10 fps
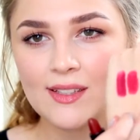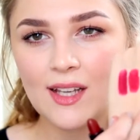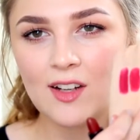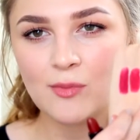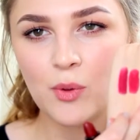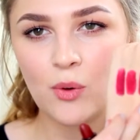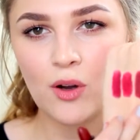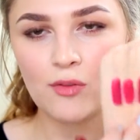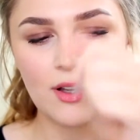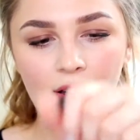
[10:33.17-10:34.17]
It's kind of
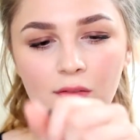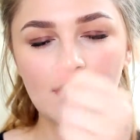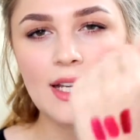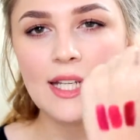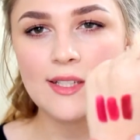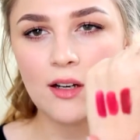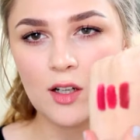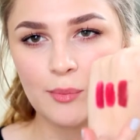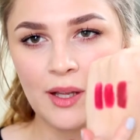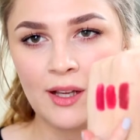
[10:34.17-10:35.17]
more of a really
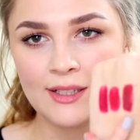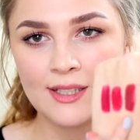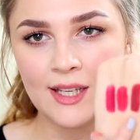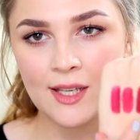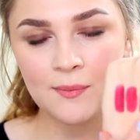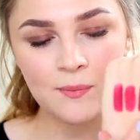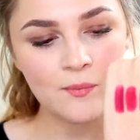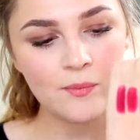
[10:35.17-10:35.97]
dark burgundy.